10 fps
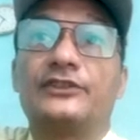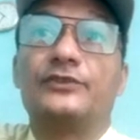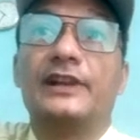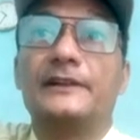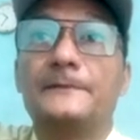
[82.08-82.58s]

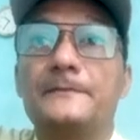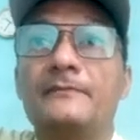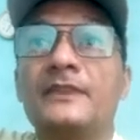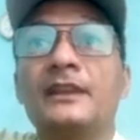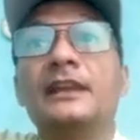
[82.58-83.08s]
as well.
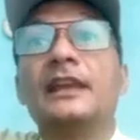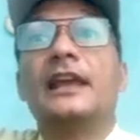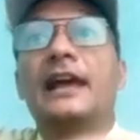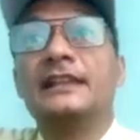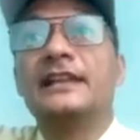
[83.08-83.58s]

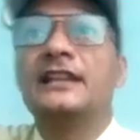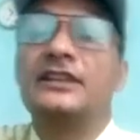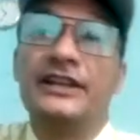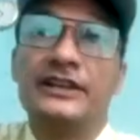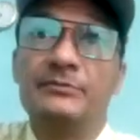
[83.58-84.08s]
And
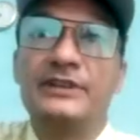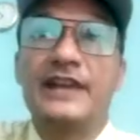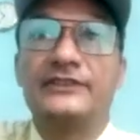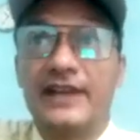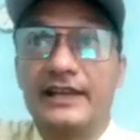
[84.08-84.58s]
then the Income
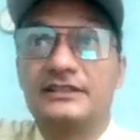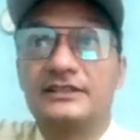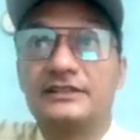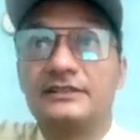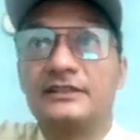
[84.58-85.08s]
Tax
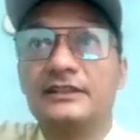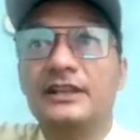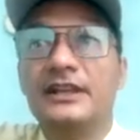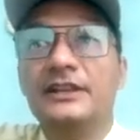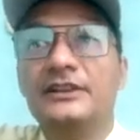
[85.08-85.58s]
Act.
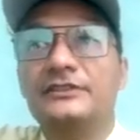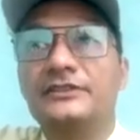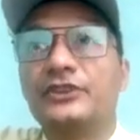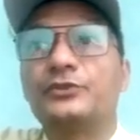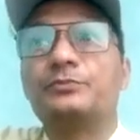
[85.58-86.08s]

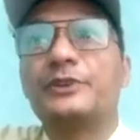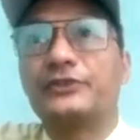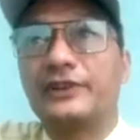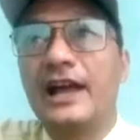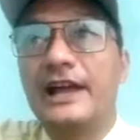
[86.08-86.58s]
This
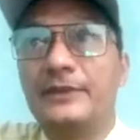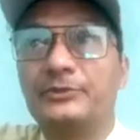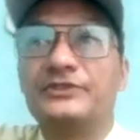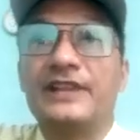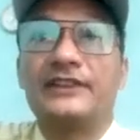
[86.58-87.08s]

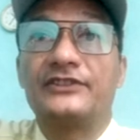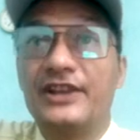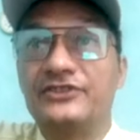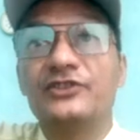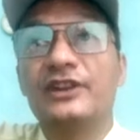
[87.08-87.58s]
prescribes
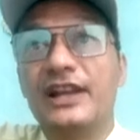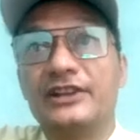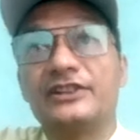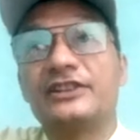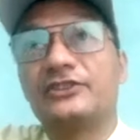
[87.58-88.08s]

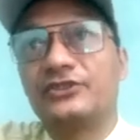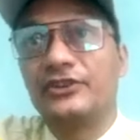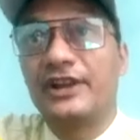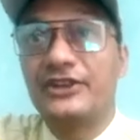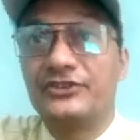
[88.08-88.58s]
taxation-related
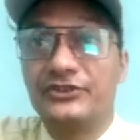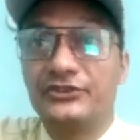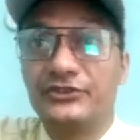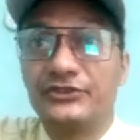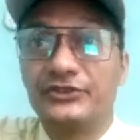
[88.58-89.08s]

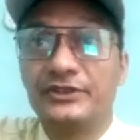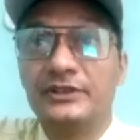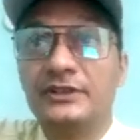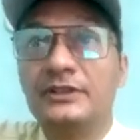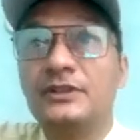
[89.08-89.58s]
considerations
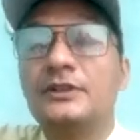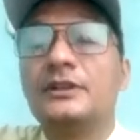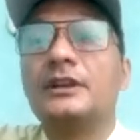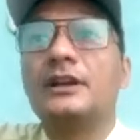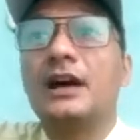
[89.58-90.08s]

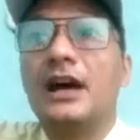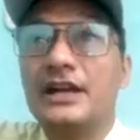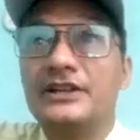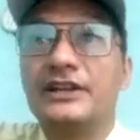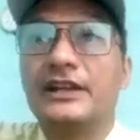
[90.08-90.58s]

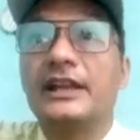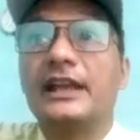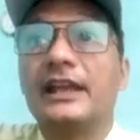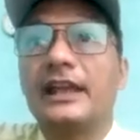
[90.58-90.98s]
under